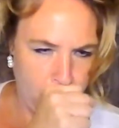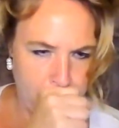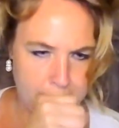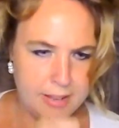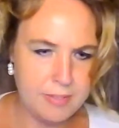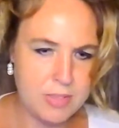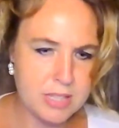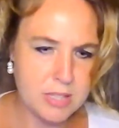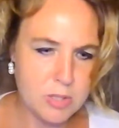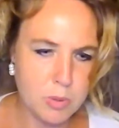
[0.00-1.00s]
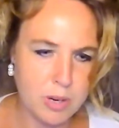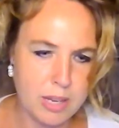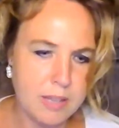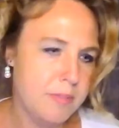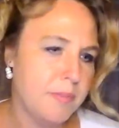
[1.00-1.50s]
in this
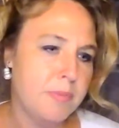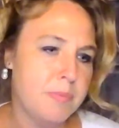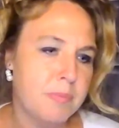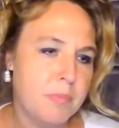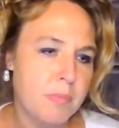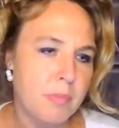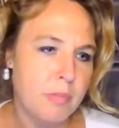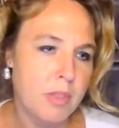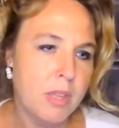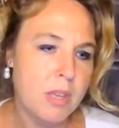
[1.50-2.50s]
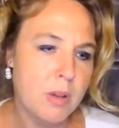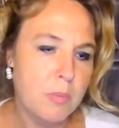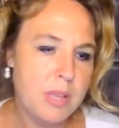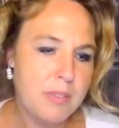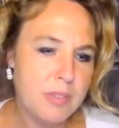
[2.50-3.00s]
story.
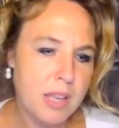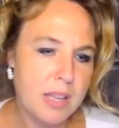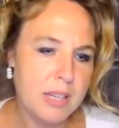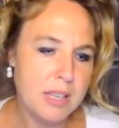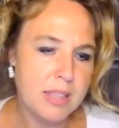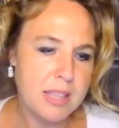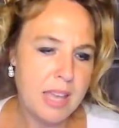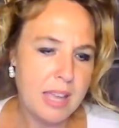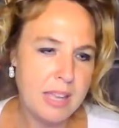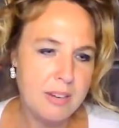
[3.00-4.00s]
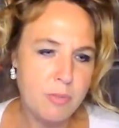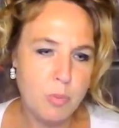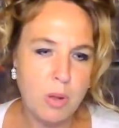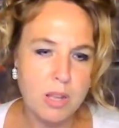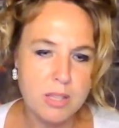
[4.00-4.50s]
We have got the Eight of
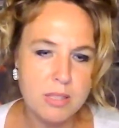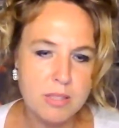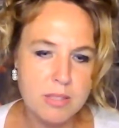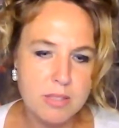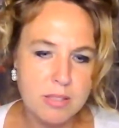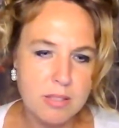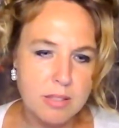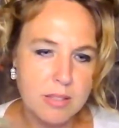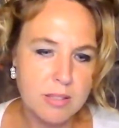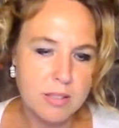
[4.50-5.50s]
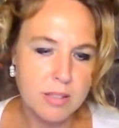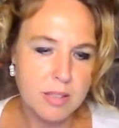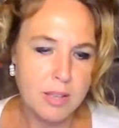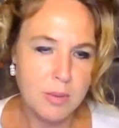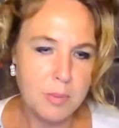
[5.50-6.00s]
Wands.
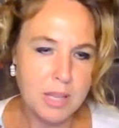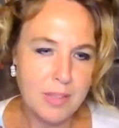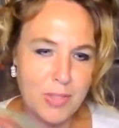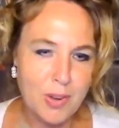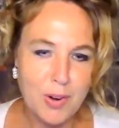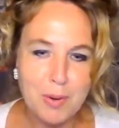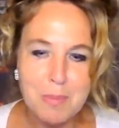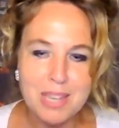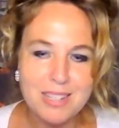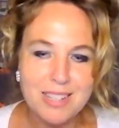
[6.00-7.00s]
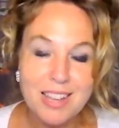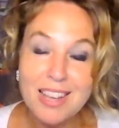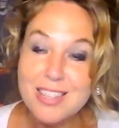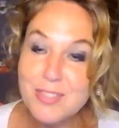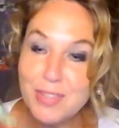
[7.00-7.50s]
We got the Hermit.
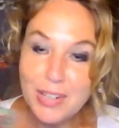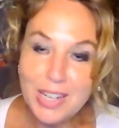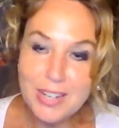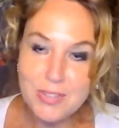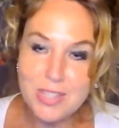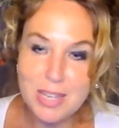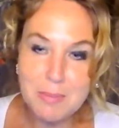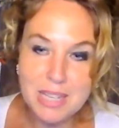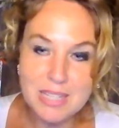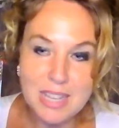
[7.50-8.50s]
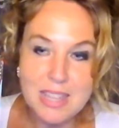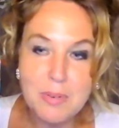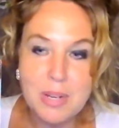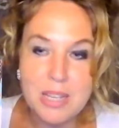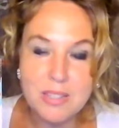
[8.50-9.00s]
It's very interesting because I think
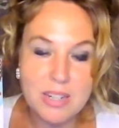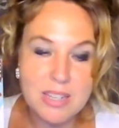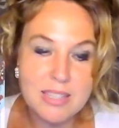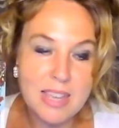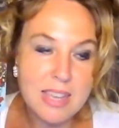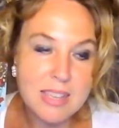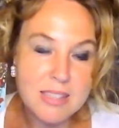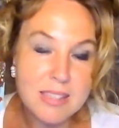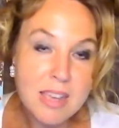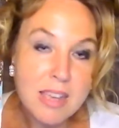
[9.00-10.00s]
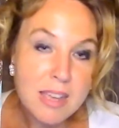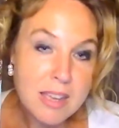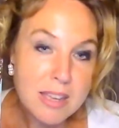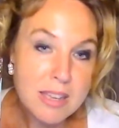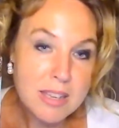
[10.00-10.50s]
what he's going to say is
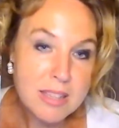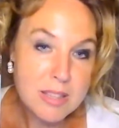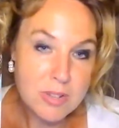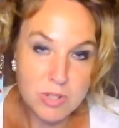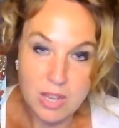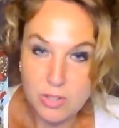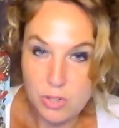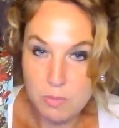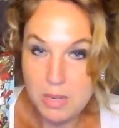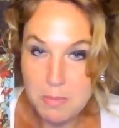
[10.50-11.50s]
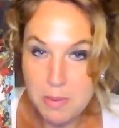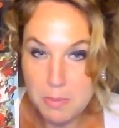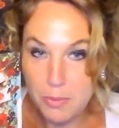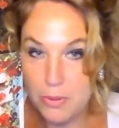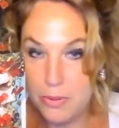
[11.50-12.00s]
there's not too many
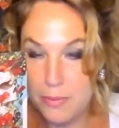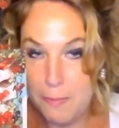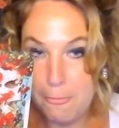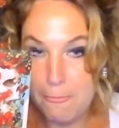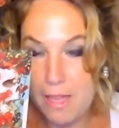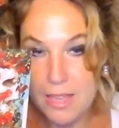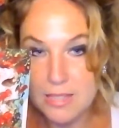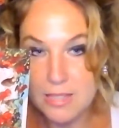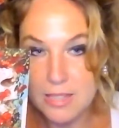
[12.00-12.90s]
people that